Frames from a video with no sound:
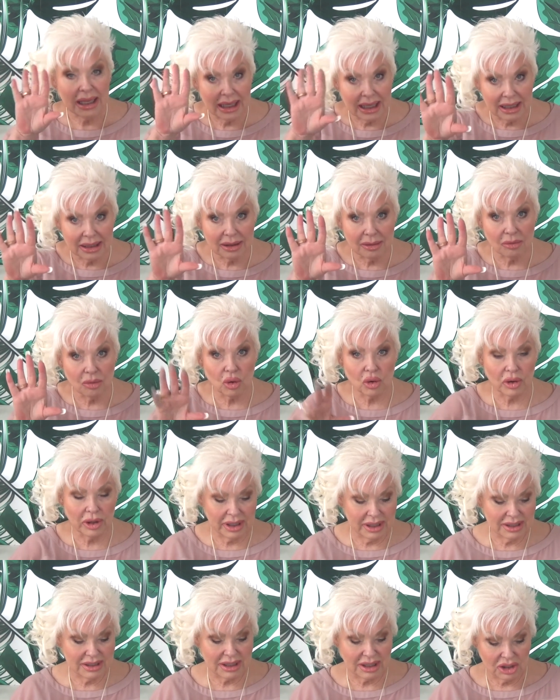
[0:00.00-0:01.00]
in the
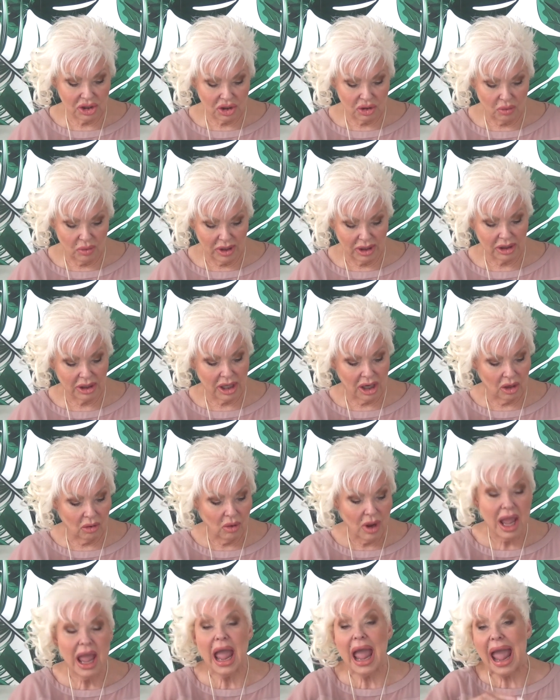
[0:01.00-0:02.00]
mornings, as you well
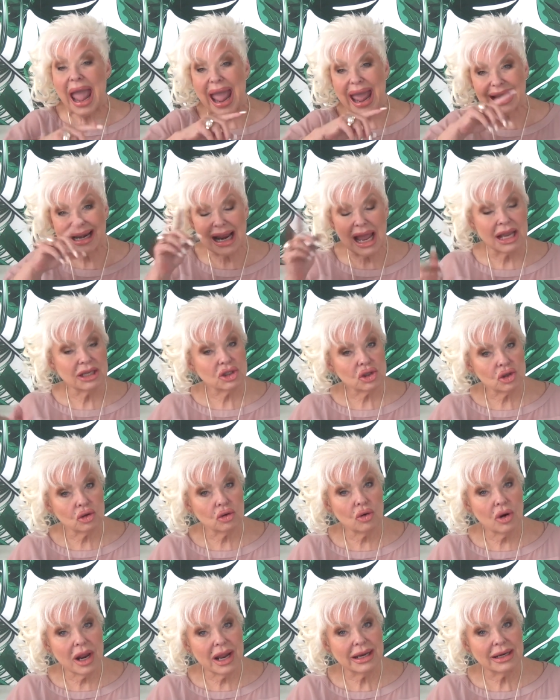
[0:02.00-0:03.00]
know, and I
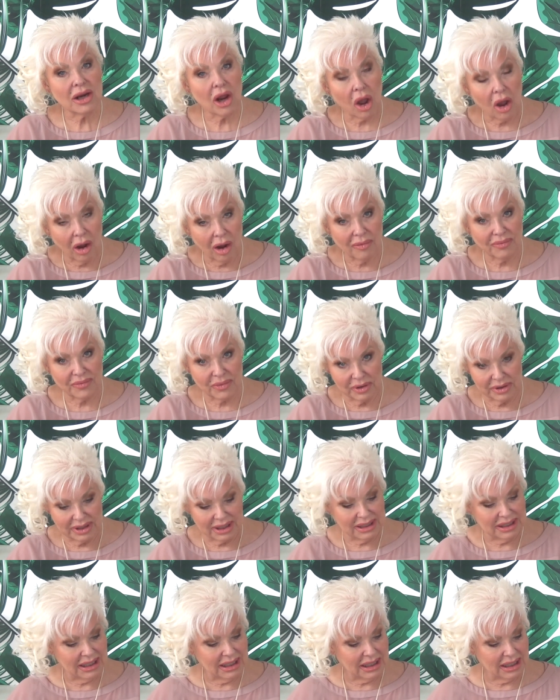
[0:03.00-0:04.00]
trade off with
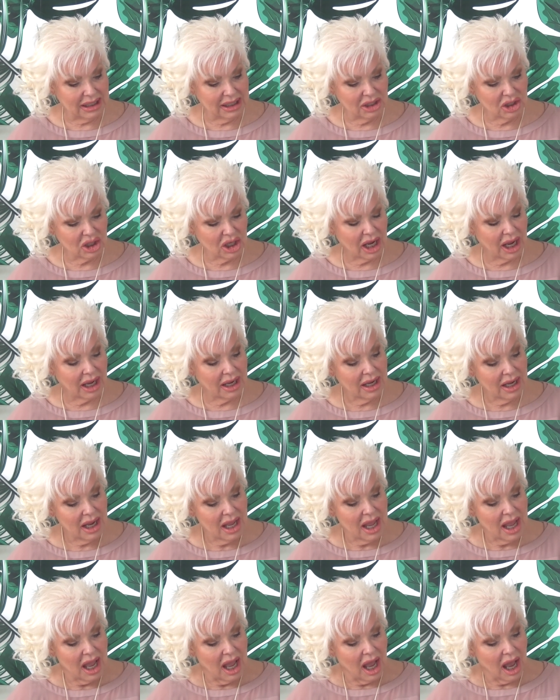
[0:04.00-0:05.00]
the DEJ
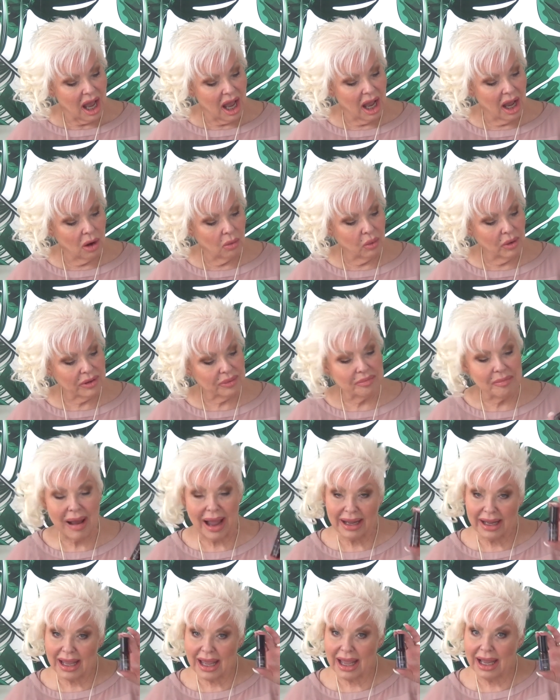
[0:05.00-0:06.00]
uh, with
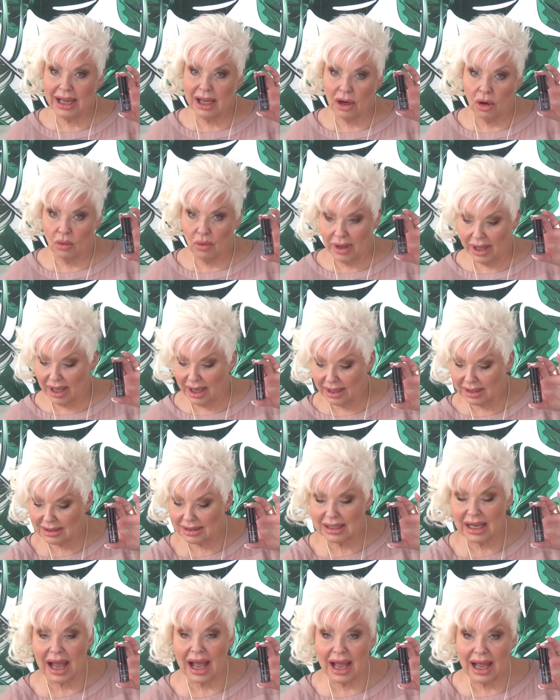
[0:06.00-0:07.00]
my
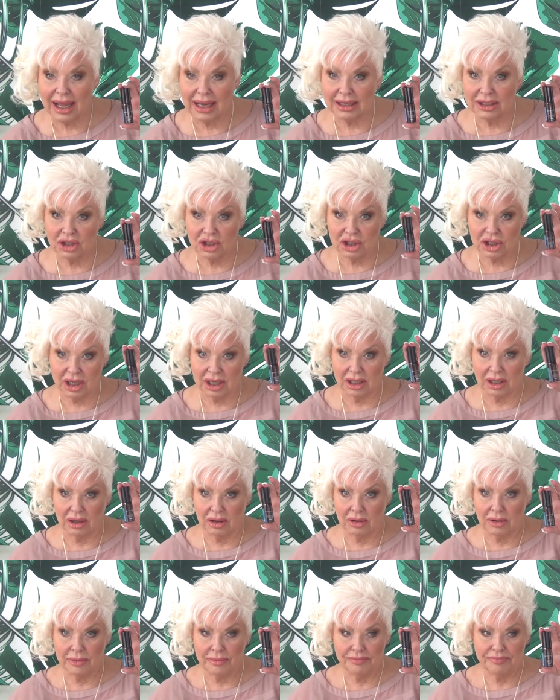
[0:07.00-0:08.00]
AOX eye
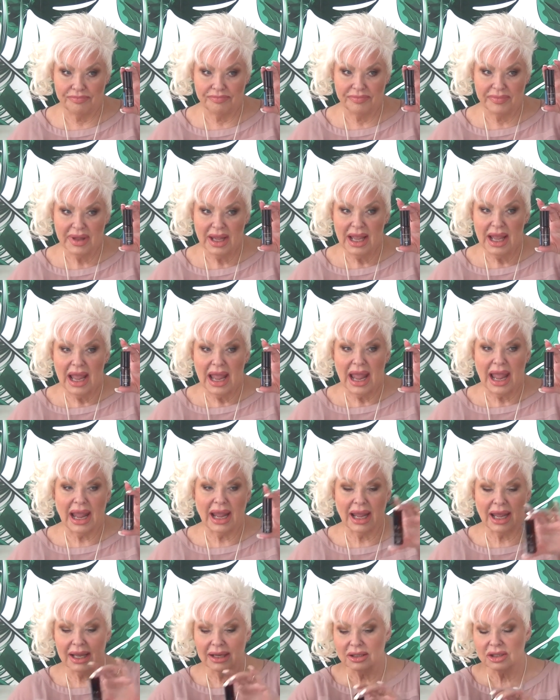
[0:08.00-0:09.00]
gel.
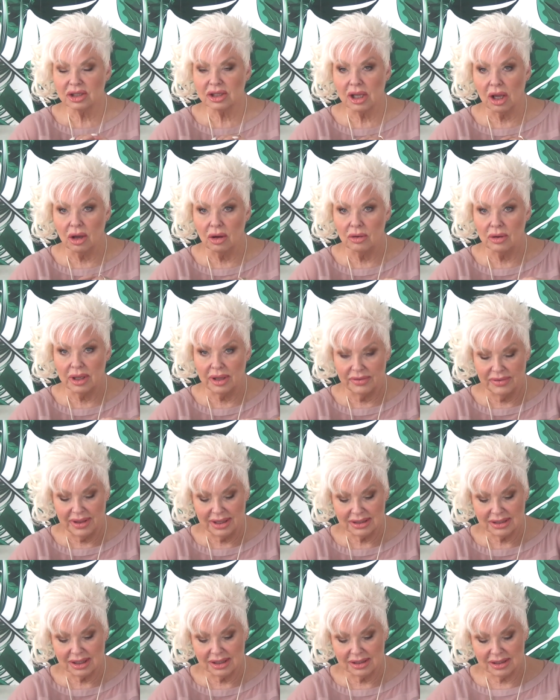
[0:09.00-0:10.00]
And so
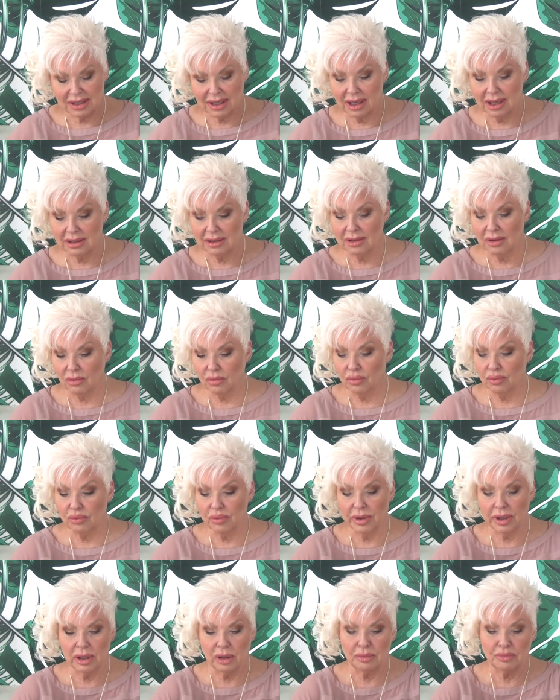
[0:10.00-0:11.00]
this is
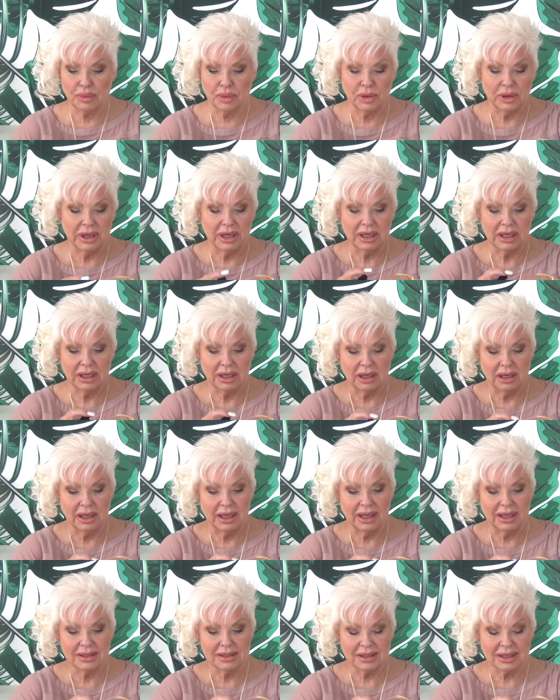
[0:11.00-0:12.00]
real pretty little.
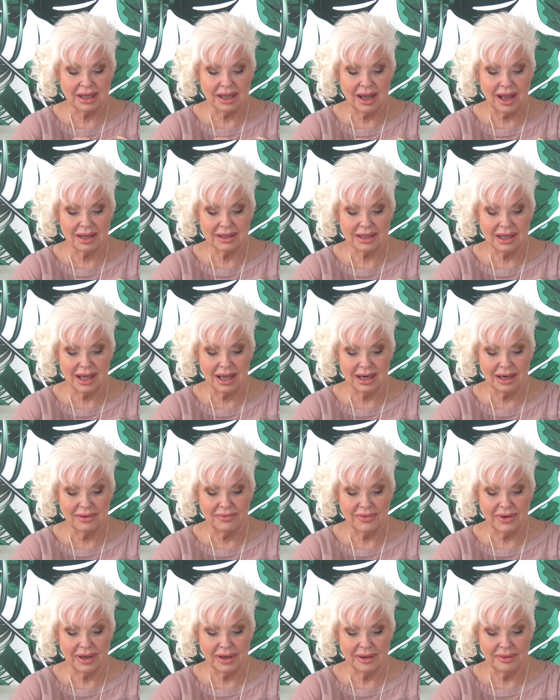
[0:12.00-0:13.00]
It's got kind
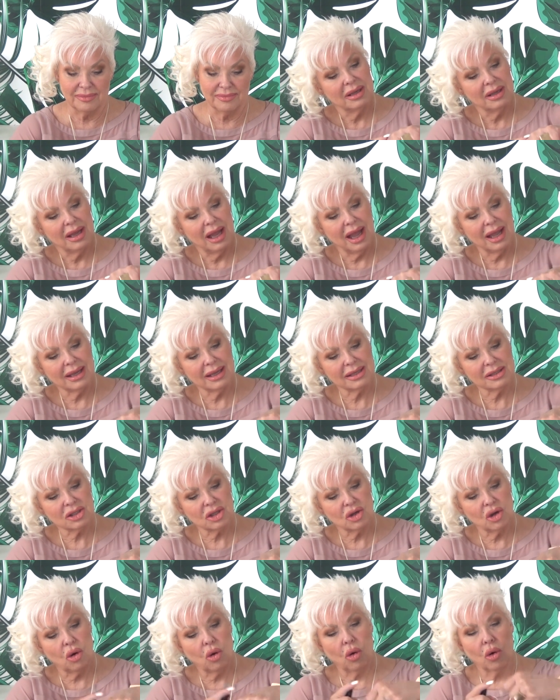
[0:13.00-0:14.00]
of a, I
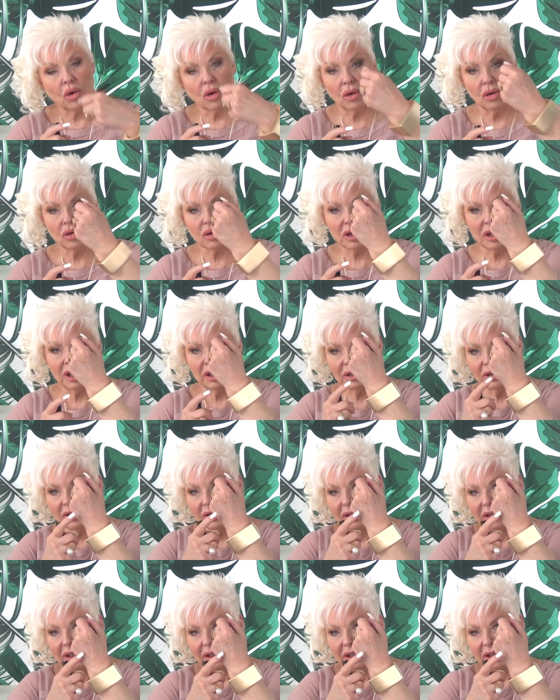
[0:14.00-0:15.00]
guess, coral
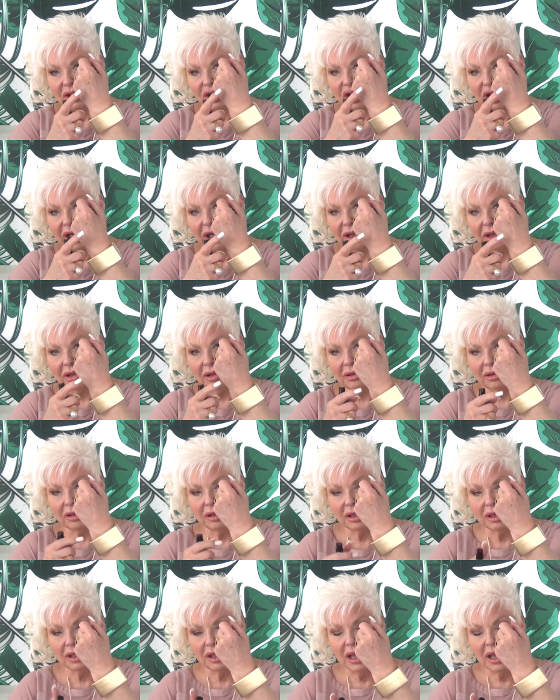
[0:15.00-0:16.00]
colored little gel.